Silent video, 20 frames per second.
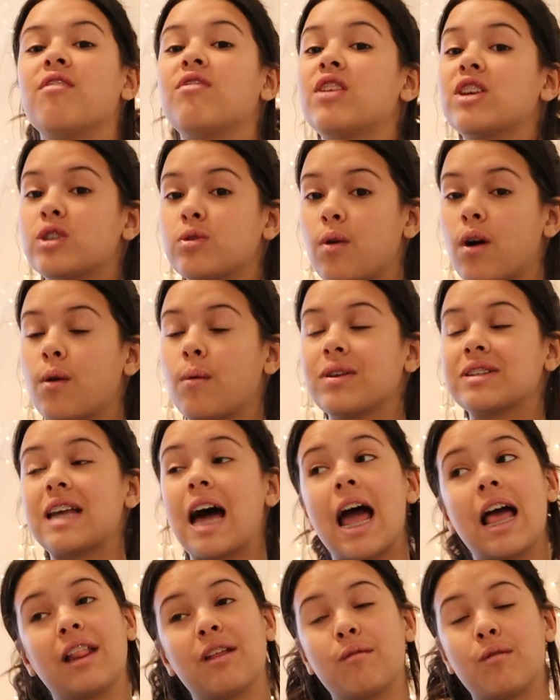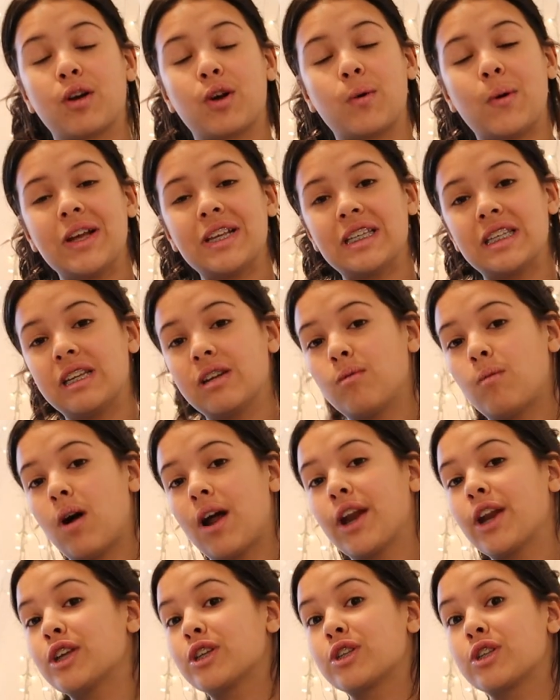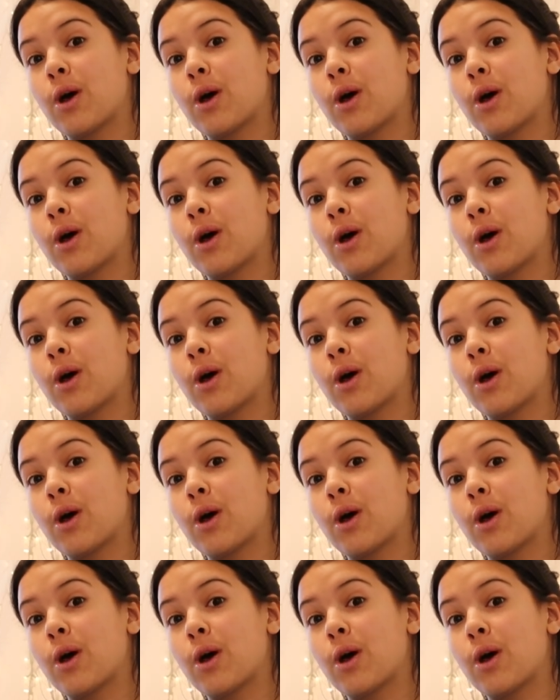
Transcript: This one was a highly requested one.